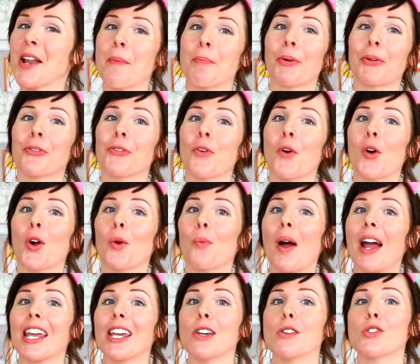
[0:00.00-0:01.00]
number 4
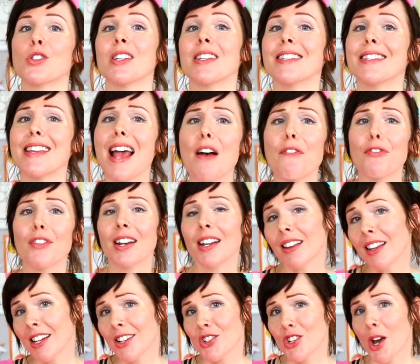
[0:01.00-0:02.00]
why you should
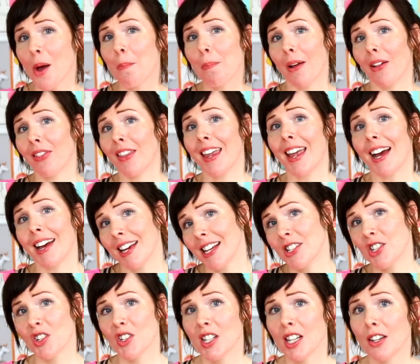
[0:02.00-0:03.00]
definitely jump on the
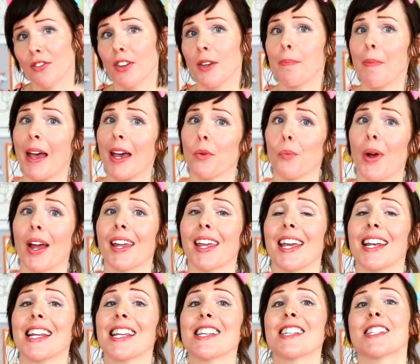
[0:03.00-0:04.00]
IGTV
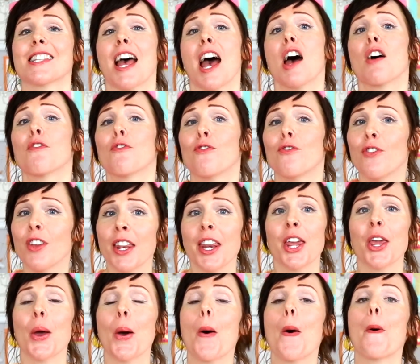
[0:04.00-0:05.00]
bandwagon is that
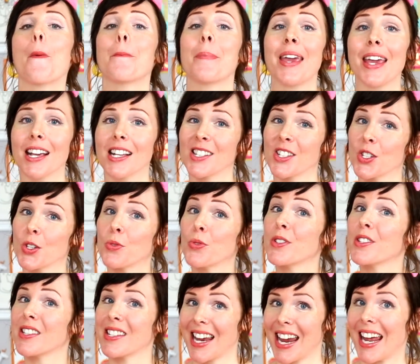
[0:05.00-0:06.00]
video makes you
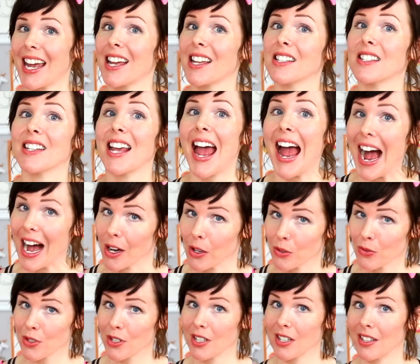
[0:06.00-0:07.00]
stand
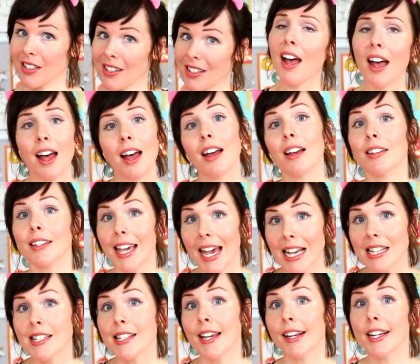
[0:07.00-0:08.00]
out.
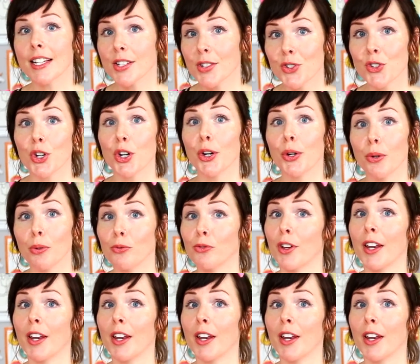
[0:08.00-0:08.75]
Yes, it is true.